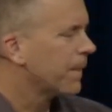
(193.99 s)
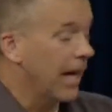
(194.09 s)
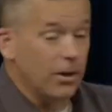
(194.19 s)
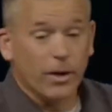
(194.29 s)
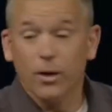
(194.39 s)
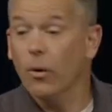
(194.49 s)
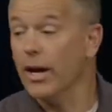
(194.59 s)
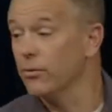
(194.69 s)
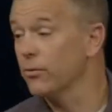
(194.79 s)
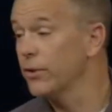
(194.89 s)
and he ran away
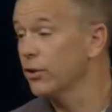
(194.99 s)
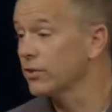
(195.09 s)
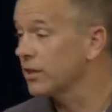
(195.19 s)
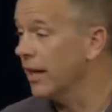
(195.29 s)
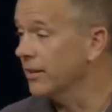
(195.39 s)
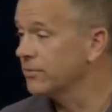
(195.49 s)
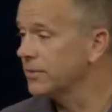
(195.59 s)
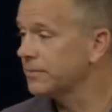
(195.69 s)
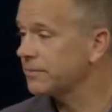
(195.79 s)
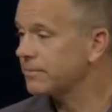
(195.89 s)
for fear of his life.
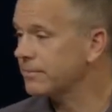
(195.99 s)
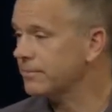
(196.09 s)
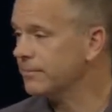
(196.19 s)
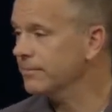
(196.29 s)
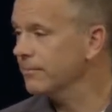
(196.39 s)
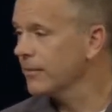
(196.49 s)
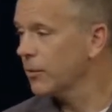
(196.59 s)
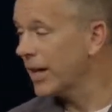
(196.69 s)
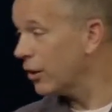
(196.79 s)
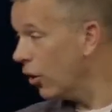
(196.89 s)
He
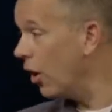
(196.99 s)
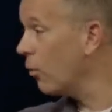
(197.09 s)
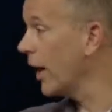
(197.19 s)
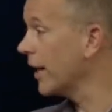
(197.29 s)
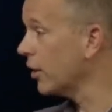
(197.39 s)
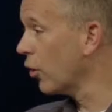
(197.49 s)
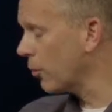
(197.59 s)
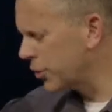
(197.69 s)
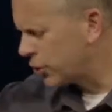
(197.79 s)
ran a long way, and the Lord was